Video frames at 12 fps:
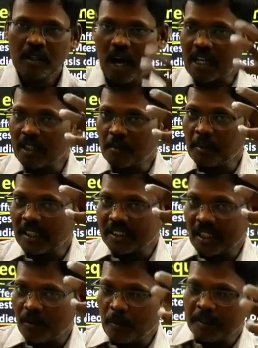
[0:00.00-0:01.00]
automatically
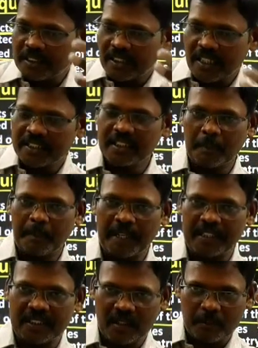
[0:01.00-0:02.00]
there will be change the
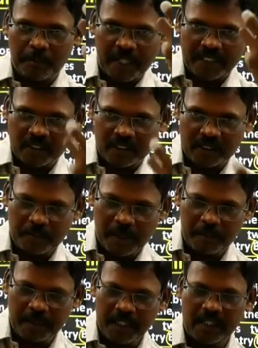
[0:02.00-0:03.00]
price. Their prices
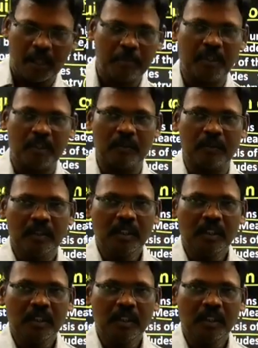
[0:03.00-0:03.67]
may be come down.